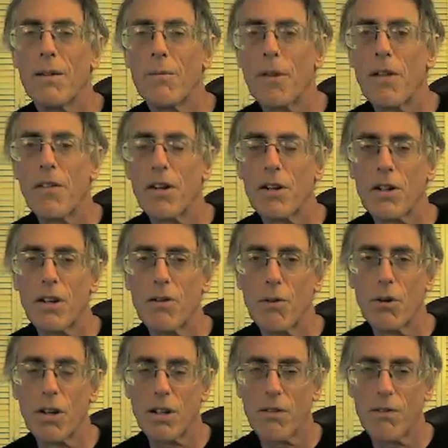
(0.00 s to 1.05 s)
and then
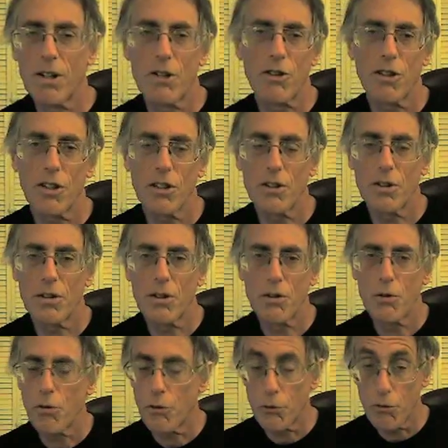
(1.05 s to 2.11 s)
converting eventually
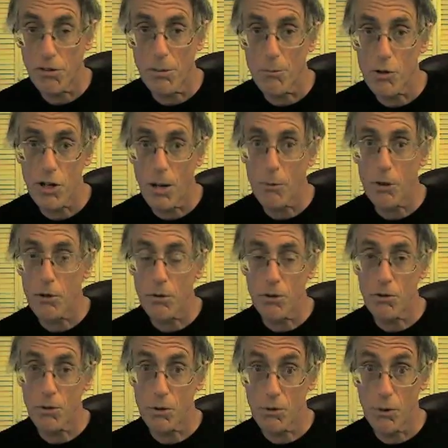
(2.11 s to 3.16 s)
through some geometry
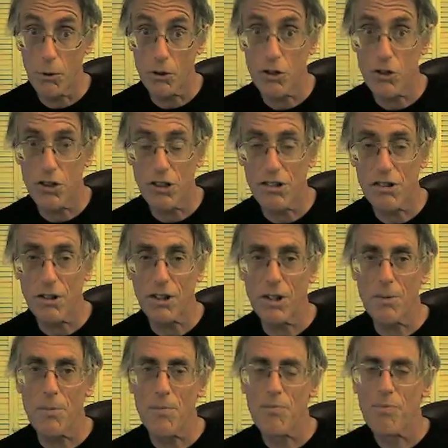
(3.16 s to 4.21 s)
to voltage in the circuit.
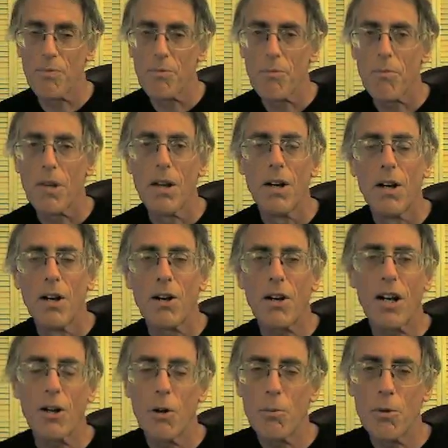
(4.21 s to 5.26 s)

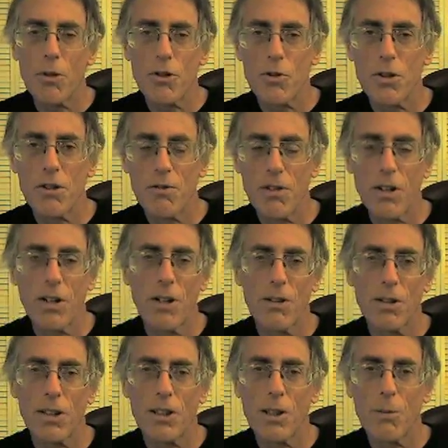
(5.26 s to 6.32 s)
Okay, I hope you enjoyed the video,
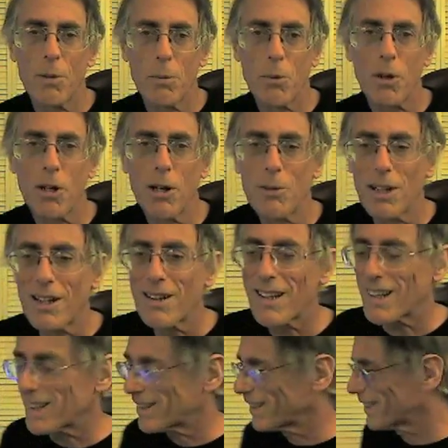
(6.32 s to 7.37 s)
and there'll be more coming.
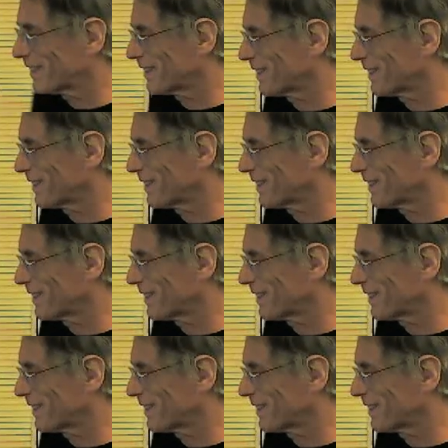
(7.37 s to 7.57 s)
Thanks.